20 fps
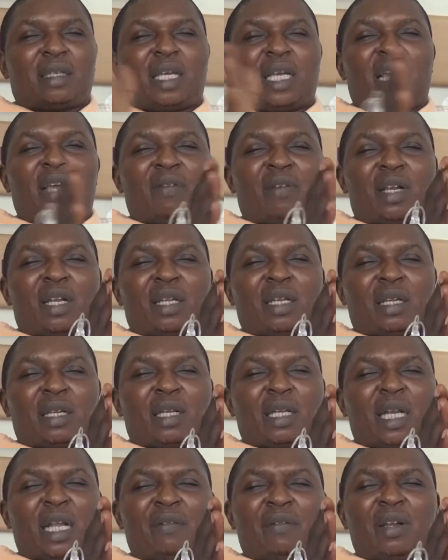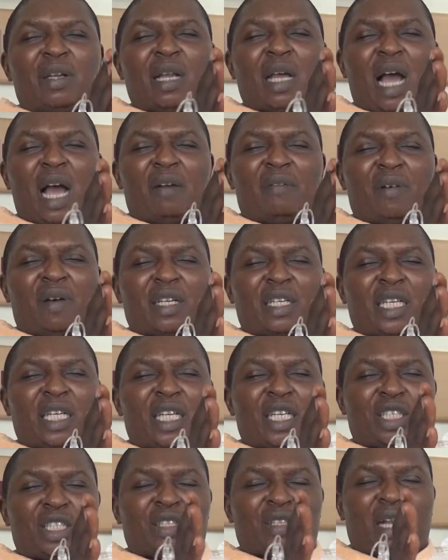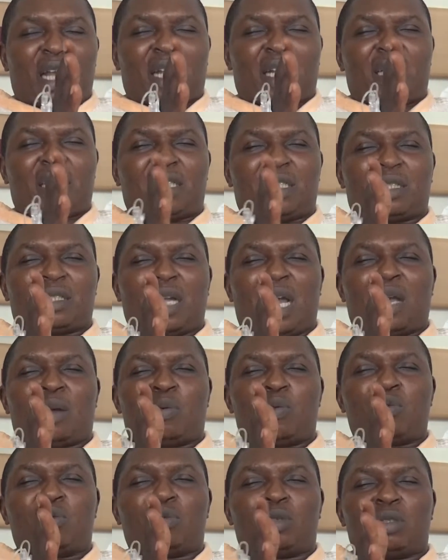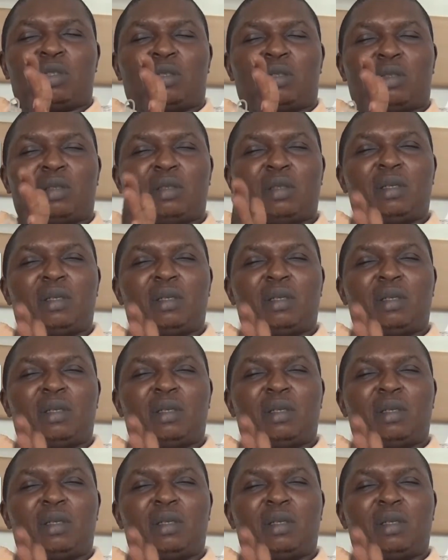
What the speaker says: even half an inch like this. I couldn't.